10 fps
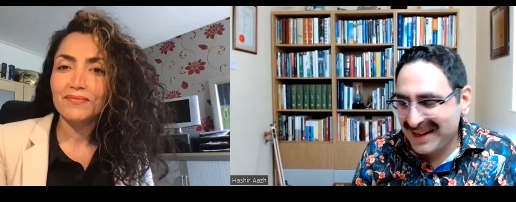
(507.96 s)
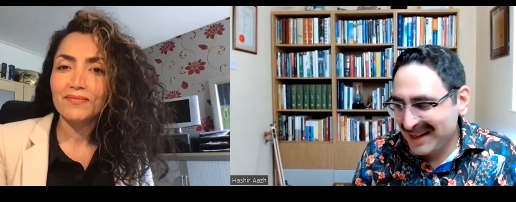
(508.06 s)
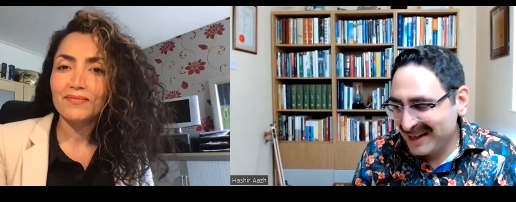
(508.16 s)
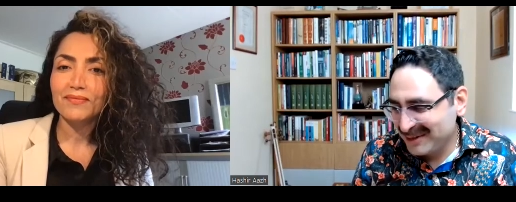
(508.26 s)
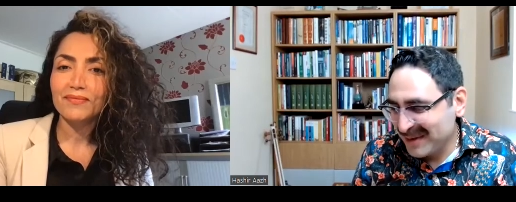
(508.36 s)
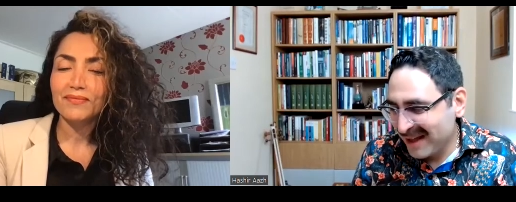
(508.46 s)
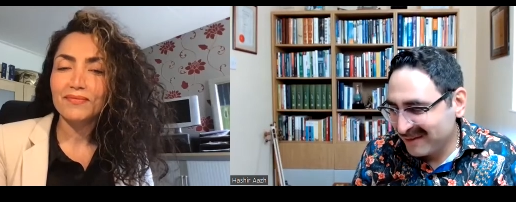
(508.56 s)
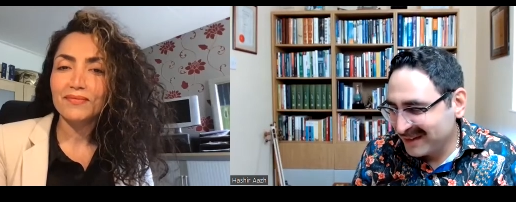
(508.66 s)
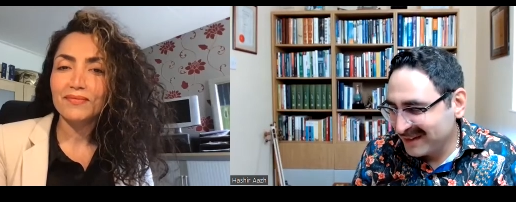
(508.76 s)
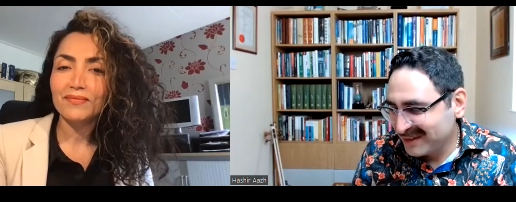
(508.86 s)
Speaker 1: uh, to
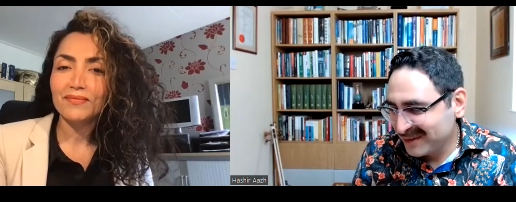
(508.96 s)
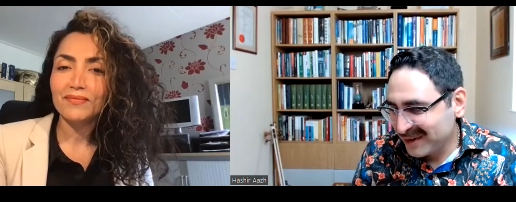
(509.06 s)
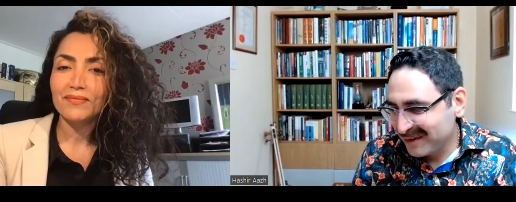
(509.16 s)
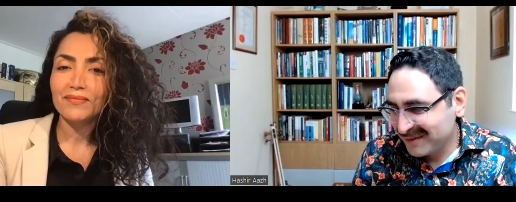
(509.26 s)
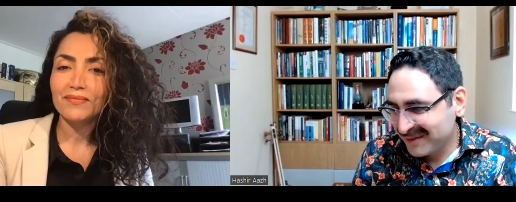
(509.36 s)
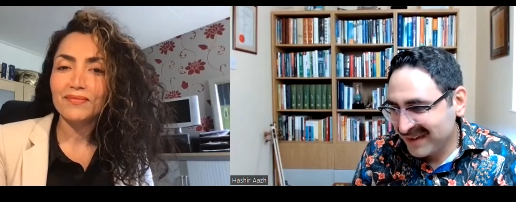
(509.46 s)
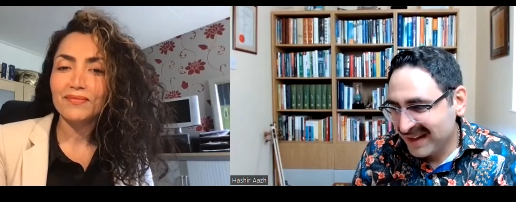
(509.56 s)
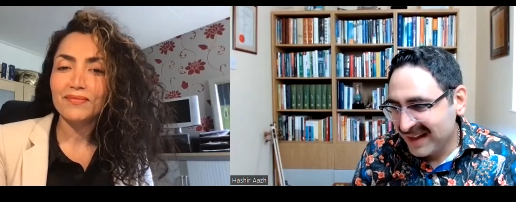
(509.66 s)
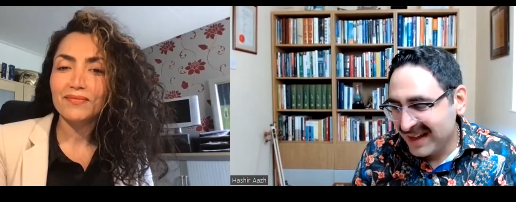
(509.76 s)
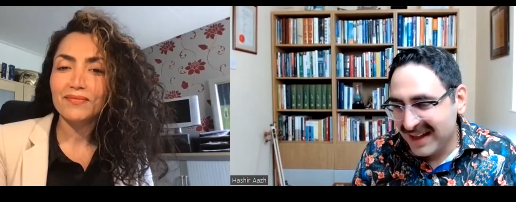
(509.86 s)
have in this sort of
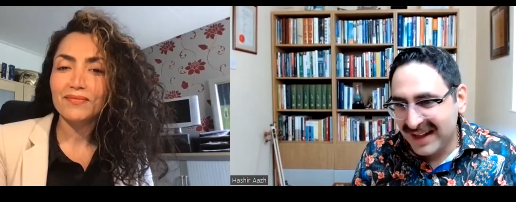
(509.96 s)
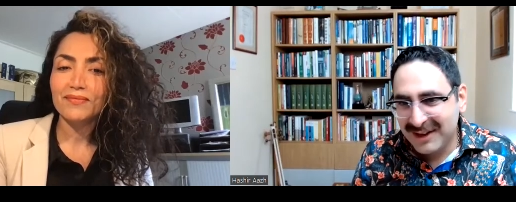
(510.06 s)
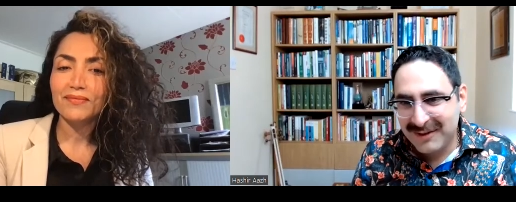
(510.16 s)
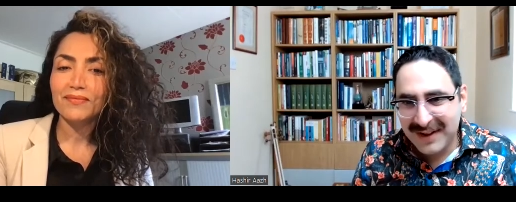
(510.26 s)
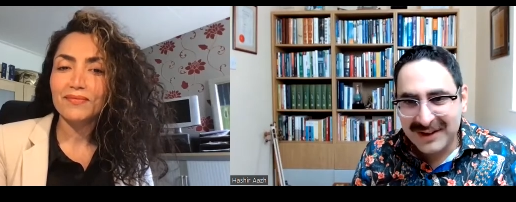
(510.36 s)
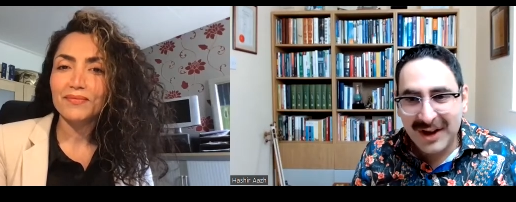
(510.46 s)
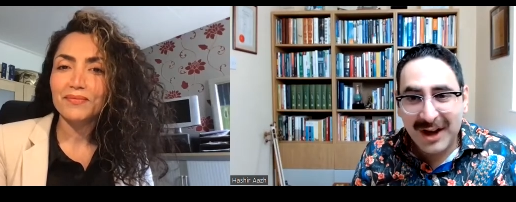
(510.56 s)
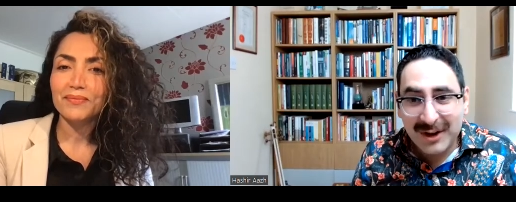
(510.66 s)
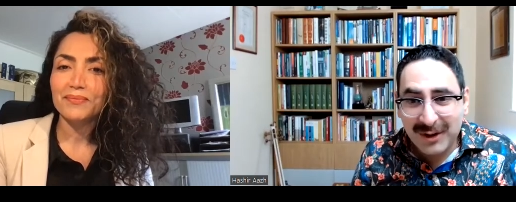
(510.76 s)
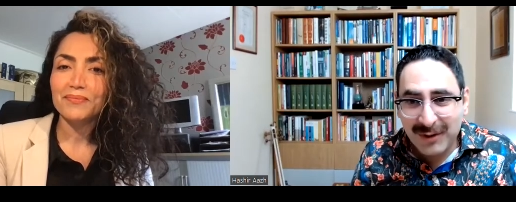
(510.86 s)
uh, event.
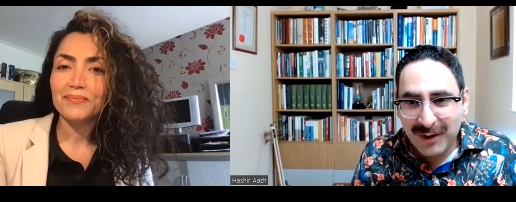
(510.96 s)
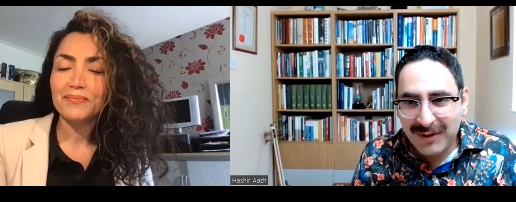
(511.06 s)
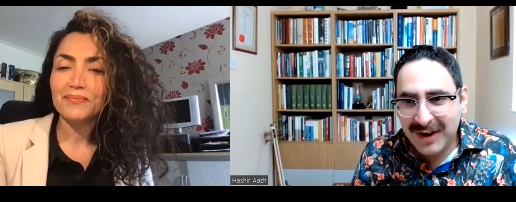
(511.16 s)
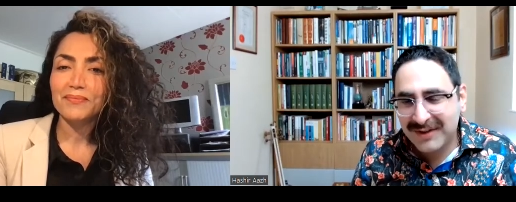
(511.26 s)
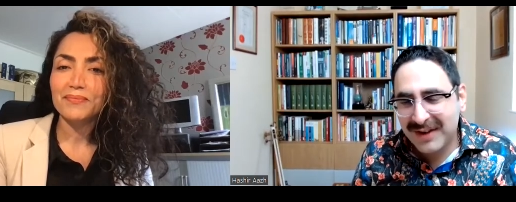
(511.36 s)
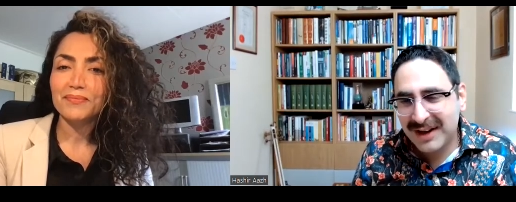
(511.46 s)
So I look forward